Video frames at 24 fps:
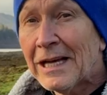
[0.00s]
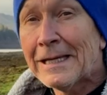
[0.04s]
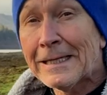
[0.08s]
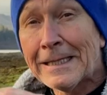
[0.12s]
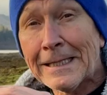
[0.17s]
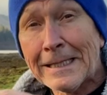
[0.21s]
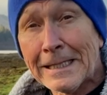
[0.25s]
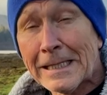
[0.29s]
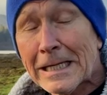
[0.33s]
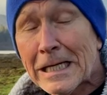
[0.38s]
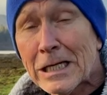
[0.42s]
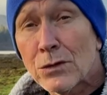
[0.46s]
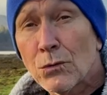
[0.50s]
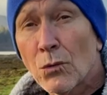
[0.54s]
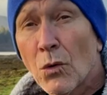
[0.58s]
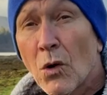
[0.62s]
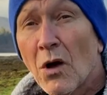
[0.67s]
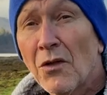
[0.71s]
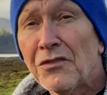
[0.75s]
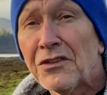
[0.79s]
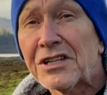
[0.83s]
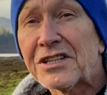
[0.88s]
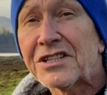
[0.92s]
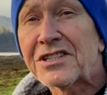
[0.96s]
You need
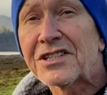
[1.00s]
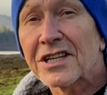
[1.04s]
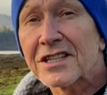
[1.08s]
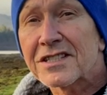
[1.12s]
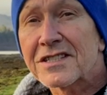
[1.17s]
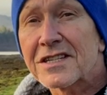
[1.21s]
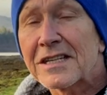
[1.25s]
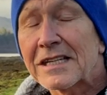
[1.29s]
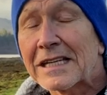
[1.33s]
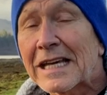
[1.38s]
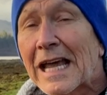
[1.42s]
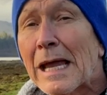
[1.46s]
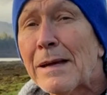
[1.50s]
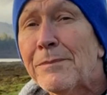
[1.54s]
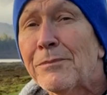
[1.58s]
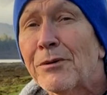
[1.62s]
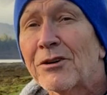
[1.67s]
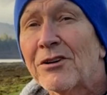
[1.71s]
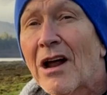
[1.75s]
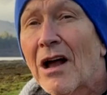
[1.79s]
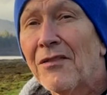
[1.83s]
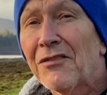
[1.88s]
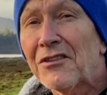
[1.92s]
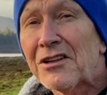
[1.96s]
one that doesn't gape
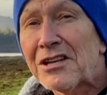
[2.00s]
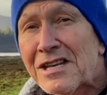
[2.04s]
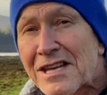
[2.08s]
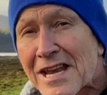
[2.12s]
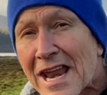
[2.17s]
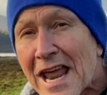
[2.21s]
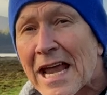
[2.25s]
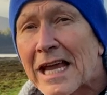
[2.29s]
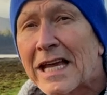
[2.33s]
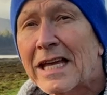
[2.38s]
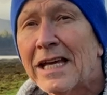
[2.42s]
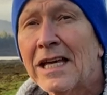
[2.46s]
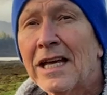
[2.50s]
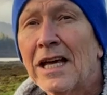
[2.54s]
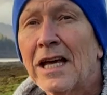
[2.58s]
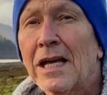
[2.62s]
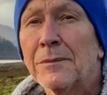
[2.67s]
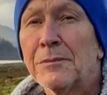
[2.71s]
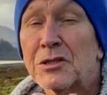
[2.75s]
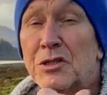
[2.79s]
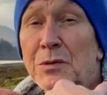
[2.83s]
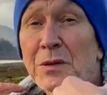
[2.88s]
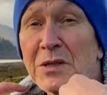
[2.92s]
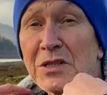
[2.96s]
around the neck,
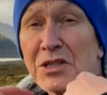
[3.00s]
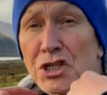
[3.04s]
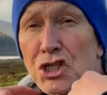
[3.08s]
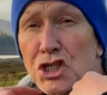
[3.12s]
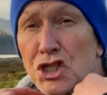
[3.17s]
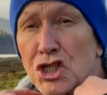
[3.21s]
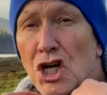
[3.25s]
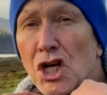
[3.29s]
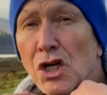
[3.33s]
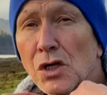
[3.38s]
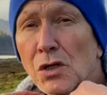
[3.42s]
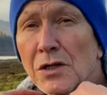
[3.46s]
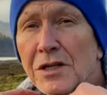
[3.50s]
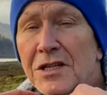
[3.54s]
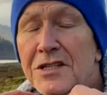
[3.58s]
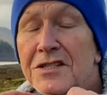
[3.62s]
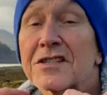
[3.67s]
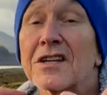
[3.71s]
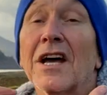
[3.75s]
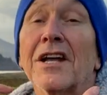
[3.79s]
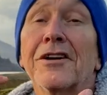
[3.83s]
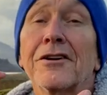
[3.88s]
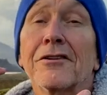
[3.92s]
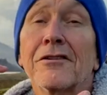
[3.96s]
between the
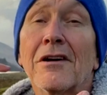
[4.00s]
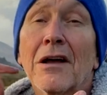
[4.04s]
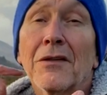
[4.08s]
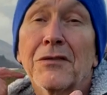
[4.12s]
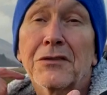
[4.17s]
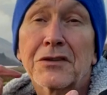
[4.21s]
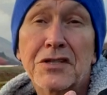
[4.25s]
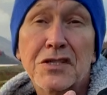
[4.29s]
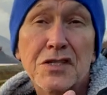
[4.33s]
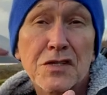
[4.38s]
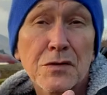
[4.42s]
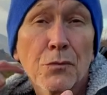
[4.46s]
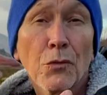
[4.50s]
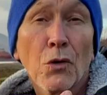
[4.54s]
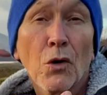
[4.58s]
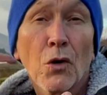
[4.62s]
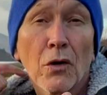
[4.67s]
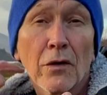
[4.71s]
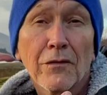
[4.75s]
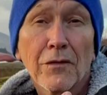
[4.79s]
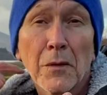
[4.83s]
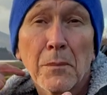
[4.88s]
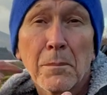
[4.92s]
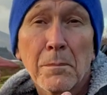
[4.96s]
shoulders and around the small
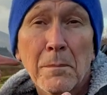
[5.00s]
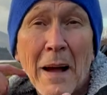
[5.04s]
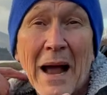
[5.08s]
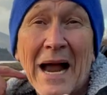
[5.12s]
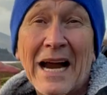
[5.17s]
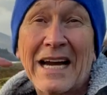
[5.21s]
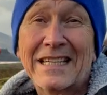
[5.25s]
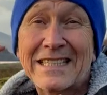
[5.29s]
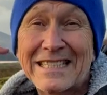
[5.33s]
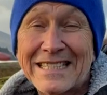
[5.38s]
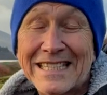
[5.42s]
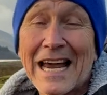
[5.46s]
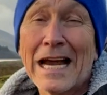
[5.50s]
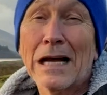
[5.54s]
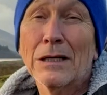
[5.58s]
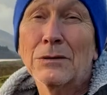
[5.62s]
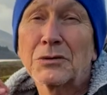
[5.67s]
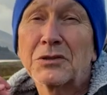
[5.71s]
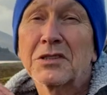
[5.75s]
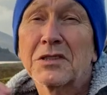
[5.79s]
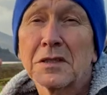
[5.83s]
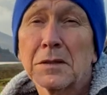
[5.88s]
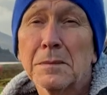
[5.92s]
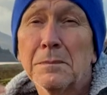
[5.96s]
of the back, down
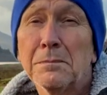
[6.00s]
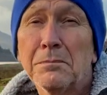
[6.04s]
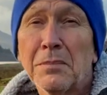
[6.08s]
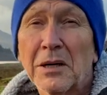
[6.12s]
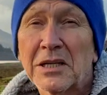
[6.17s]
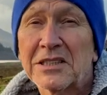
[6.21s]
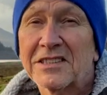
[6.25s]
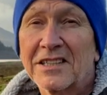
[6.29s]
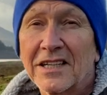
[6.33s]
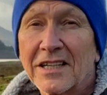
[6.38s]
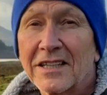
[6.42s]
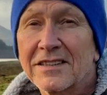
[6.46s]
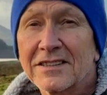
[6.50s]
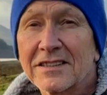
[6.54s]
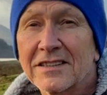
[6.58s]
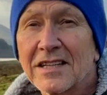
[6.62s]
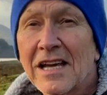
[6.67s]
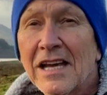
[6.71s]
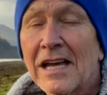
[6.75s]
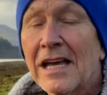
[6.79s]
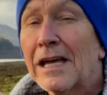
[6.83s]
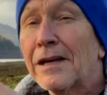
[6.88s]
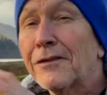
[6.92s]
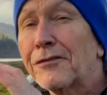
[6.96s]
to the buttocks.
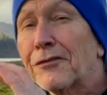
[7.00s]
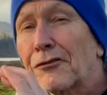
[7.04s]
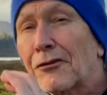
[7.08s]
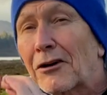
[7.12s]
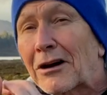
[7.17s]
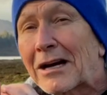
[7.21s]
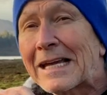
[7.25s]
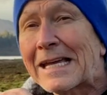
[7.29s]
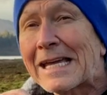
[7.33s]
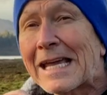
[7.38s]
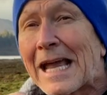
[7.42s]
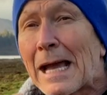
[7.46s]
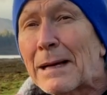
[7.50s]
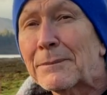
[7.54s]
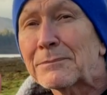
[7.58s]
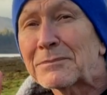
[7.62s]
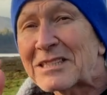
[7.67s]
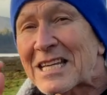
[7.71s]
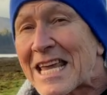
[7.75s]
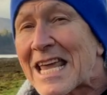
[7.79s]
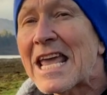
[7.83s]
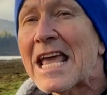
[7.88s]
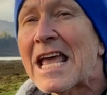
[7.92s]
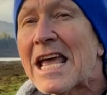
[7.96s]
If there are gaps
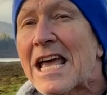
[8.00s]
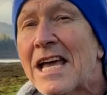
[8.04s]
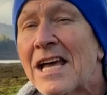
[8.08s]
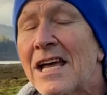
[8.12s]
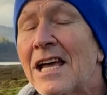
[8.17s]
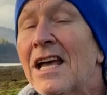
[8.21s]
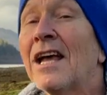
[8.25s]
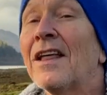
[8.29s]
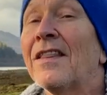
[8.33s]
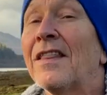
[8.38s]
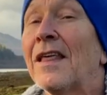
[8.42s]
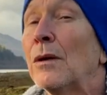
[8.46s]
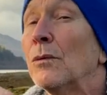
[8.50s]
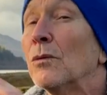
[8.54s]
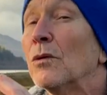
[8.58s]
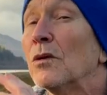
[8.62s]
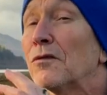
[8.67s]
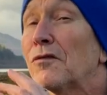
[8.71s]
here, they will